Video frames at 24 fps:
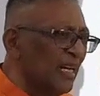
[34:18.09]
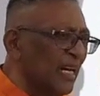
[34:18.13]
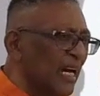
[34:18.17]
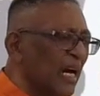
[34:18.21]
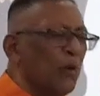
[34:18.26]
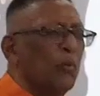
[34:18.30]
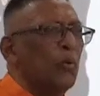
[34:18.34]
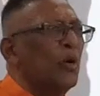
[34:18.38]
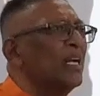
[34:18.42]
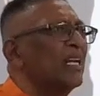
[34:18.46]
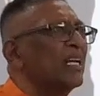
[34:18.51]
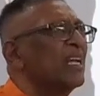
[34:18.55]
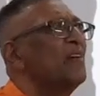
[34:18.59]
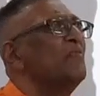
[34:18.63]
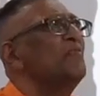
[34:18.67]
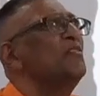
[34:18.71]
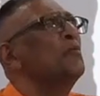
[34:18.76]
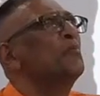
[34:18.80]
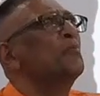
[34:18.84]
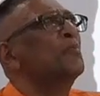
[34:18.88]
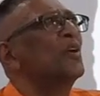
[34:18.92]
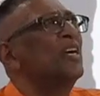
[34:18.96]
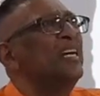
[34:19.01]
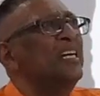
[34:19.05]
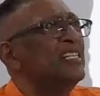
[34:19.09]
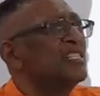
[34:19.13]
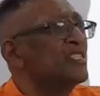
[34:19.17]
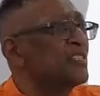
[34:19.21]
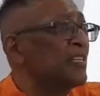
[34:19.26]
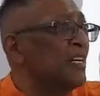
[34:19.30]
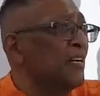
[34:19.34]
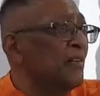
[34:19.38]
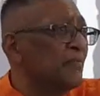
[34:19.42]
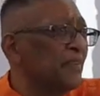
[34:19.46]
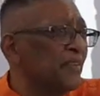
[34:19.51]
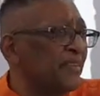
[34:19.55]
I want to give you
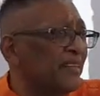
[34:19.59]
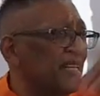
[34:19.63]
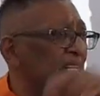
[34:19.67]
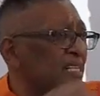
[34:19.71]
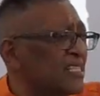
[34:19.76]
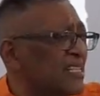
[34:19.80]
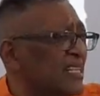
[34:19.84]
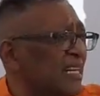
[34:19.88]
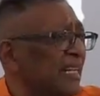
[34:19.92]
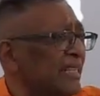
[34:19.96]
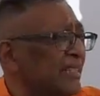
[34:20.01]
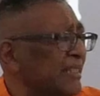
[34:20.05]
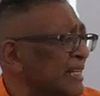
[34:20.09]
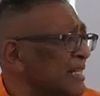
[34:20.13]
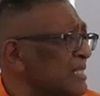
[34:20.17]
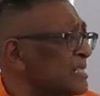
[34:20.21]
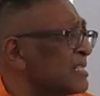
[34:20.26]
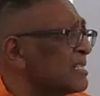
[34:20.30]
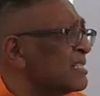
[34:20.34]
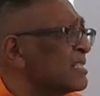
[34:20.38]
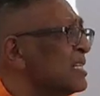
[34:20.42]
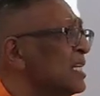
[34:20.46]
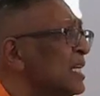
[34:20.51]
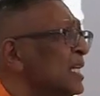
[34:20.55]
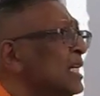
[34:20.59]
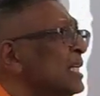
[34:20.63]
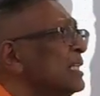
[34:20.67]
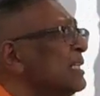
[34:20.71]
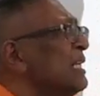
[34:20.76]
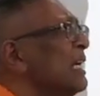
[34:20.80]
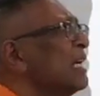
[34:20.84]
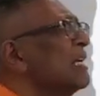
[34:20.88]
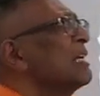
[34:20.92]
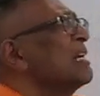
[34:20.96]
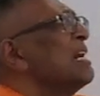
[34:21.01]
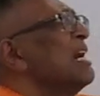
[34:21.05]
praise for things like this,
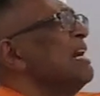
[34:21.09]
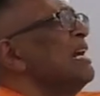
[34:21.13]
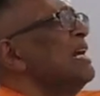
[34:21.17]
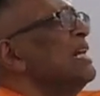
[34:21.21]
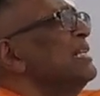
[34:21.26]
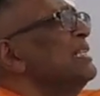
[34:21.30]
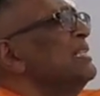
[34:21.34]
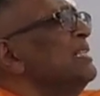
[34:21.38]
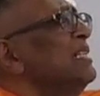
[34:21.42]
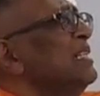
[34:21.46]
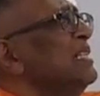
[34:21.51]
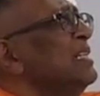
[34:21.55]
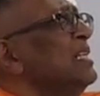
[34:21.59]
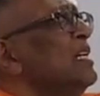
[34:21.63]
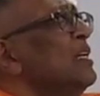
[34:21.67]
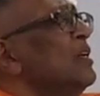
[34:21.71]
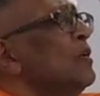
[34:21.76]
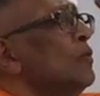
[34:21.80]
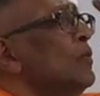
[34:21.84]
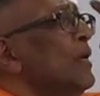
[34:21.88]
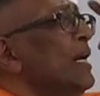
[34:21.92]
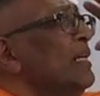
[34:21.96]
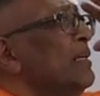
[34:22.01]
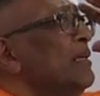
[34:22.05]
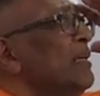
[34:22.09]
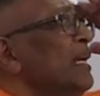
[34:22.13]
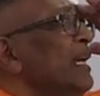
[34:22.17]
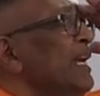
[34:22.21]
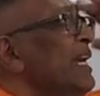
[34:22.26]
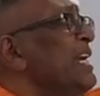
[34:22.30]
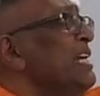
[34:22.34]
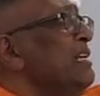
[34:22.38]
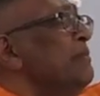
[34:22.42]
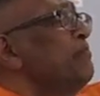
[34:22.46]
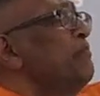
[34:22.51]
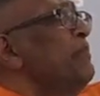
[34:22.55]
that God, with
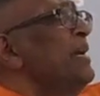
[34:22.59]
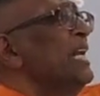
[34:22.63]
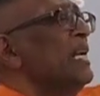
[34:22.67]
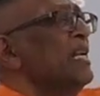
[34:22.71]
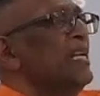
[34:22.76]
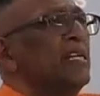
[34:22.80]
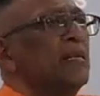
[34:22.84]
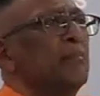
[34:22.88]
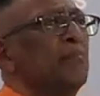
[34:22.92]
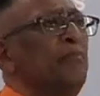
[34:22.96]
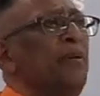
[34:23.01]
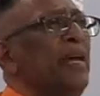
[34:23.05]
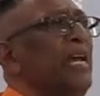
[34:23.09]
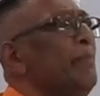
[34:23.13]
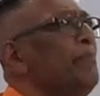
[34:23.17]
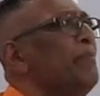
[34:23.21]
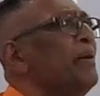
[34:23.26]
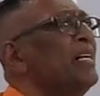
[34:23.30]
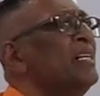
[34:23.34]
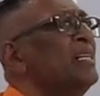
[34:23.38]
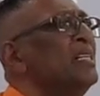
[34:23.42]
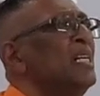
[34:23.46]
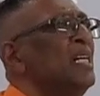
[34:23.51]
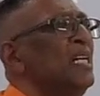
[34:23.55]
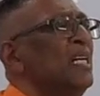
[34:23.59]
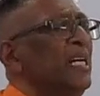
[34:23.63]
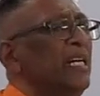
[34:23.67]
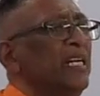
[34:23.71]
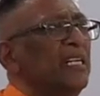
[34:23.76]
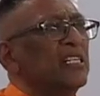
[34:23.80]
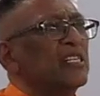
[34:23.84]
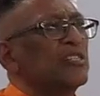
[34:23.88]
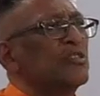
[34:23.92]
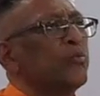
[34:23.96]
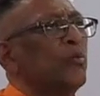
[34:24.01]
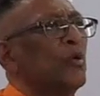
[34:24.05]
8 billion people
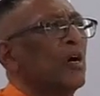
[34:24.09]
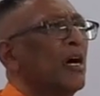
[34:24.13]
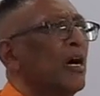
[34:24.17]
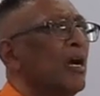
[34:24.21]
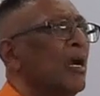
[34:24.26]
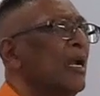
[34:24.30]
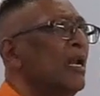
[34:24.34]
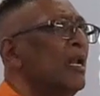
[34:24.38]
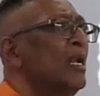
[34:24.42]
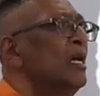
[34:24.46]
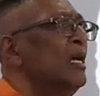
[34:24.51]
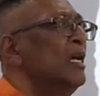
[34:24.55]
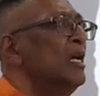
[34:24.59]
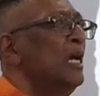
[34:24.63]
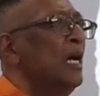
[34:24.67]
in this world,